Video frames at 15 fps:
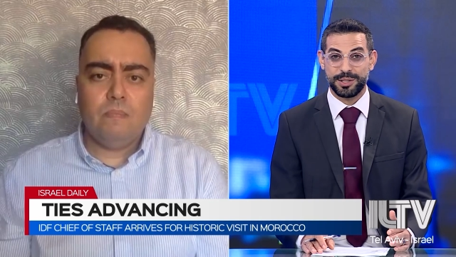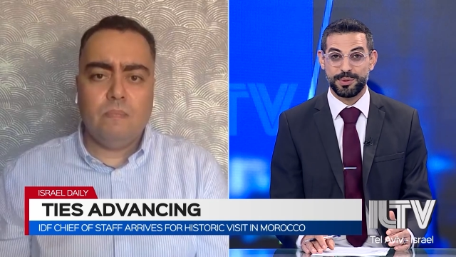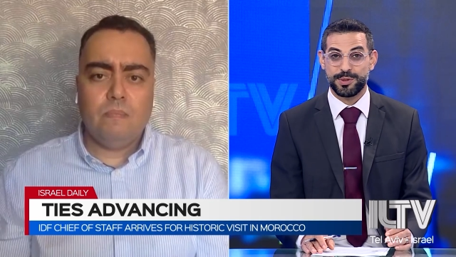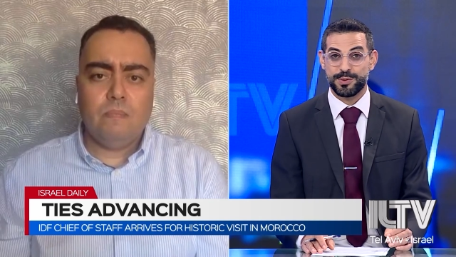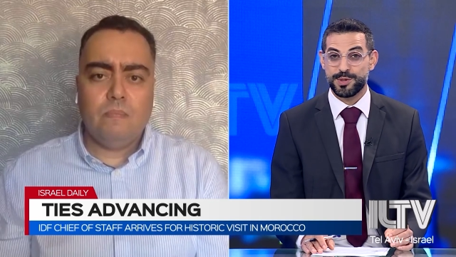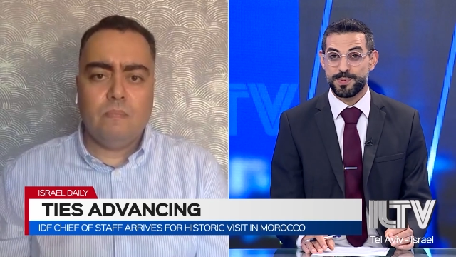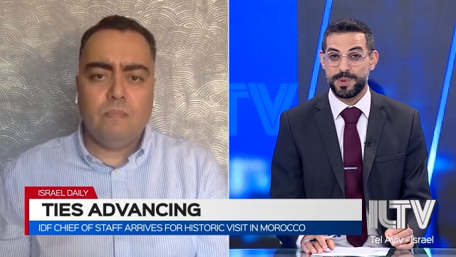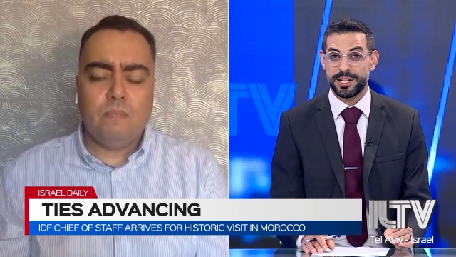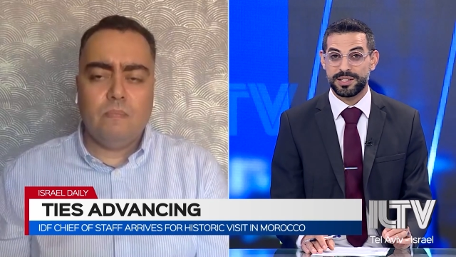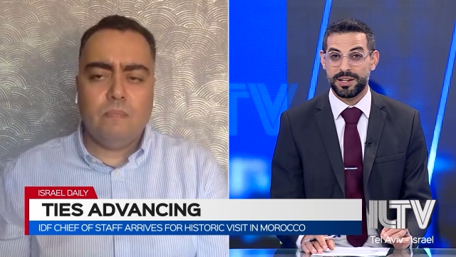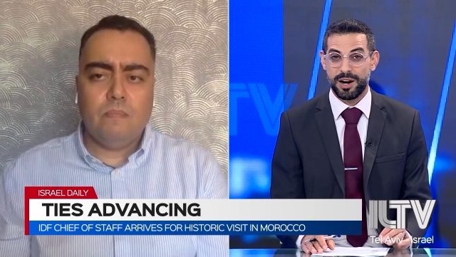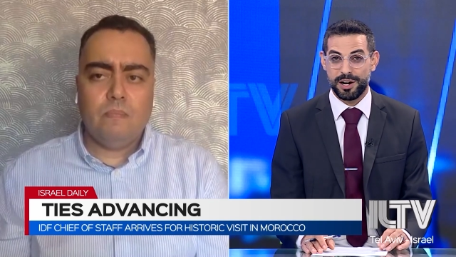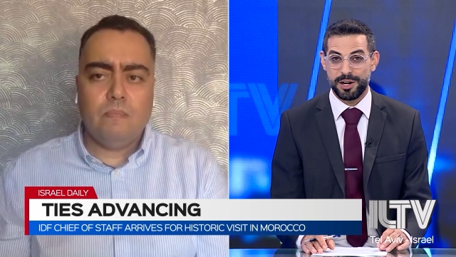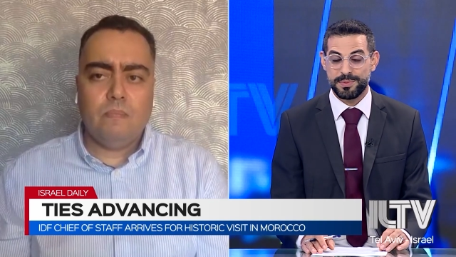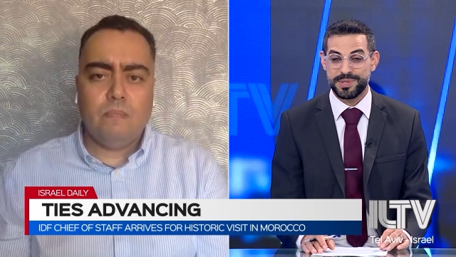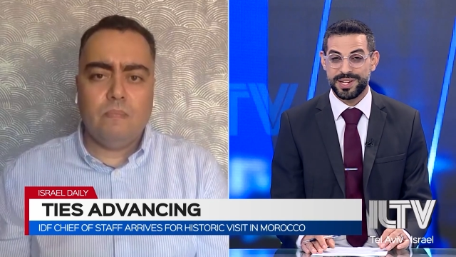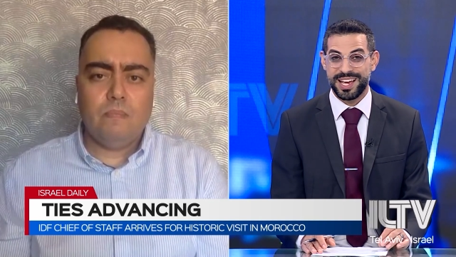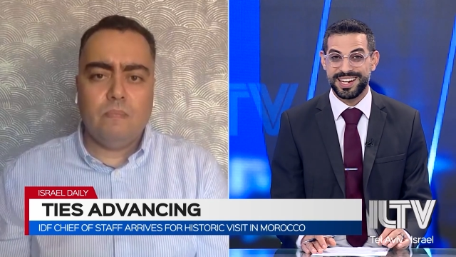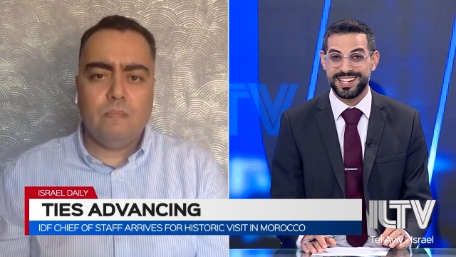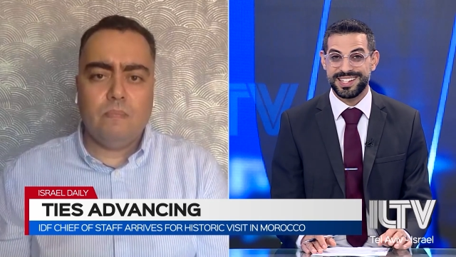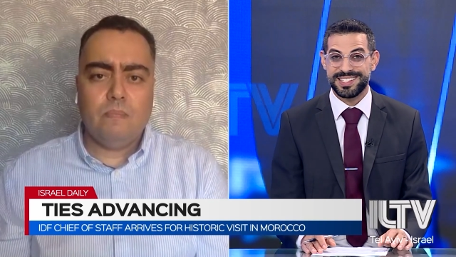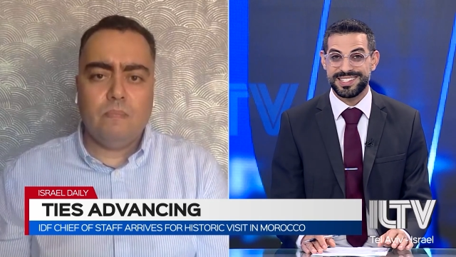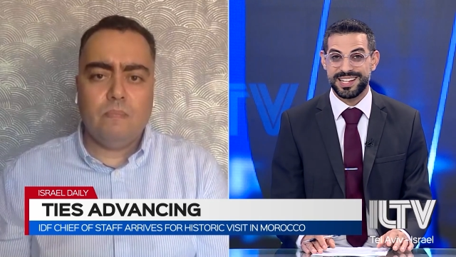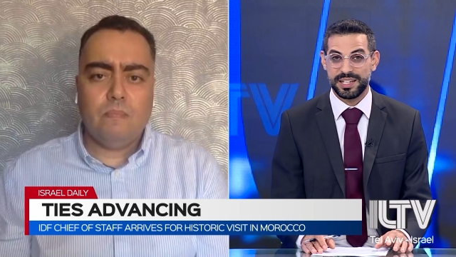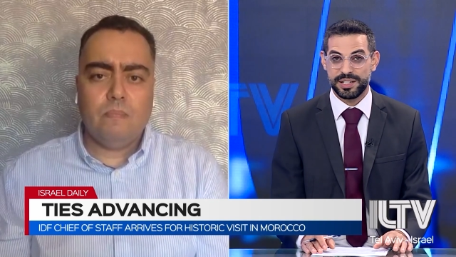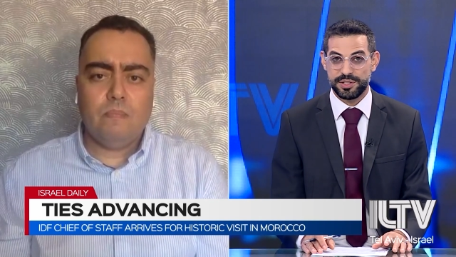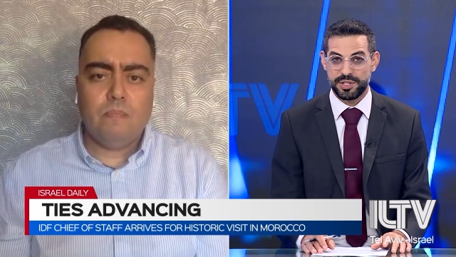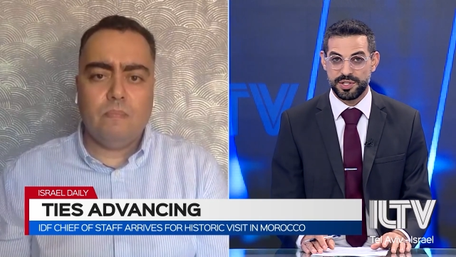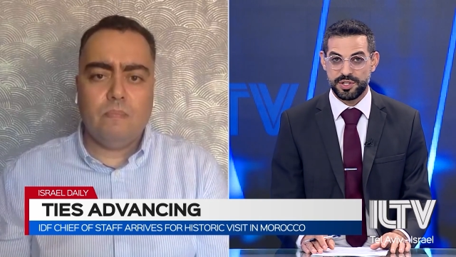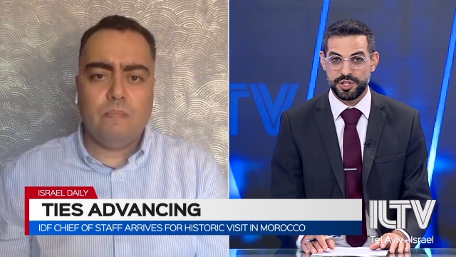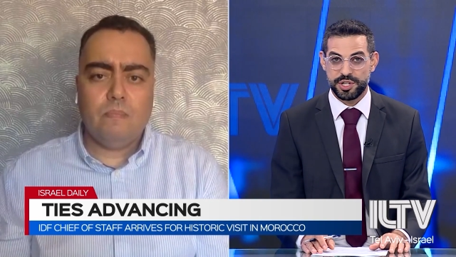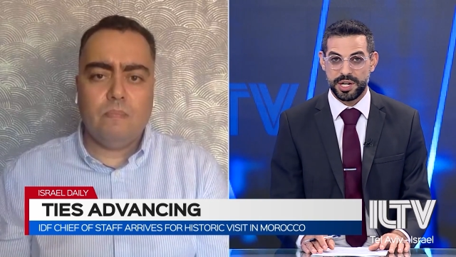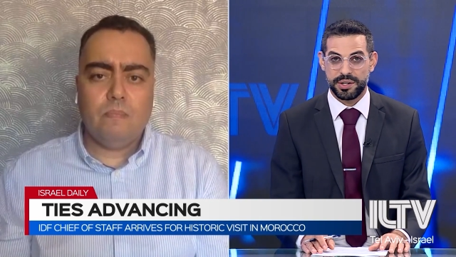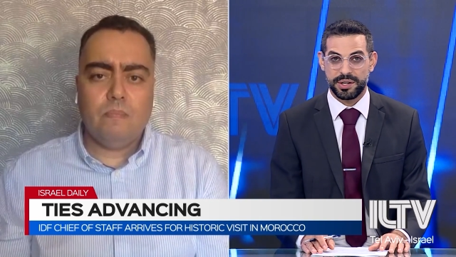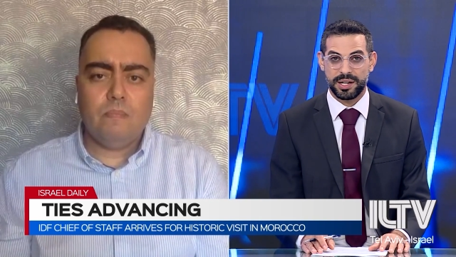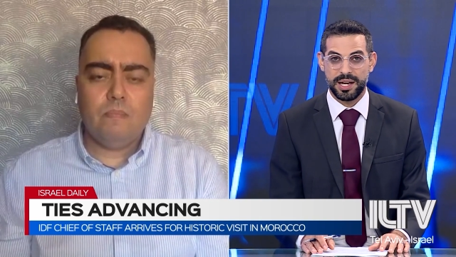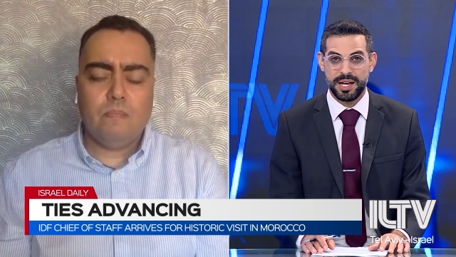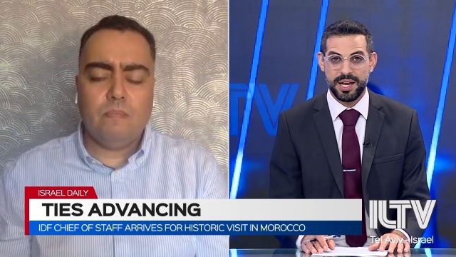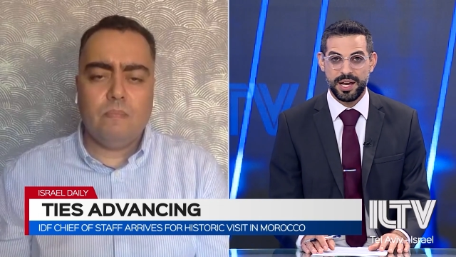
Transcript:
Speaker 1: with respect to arms and intelligence sharing.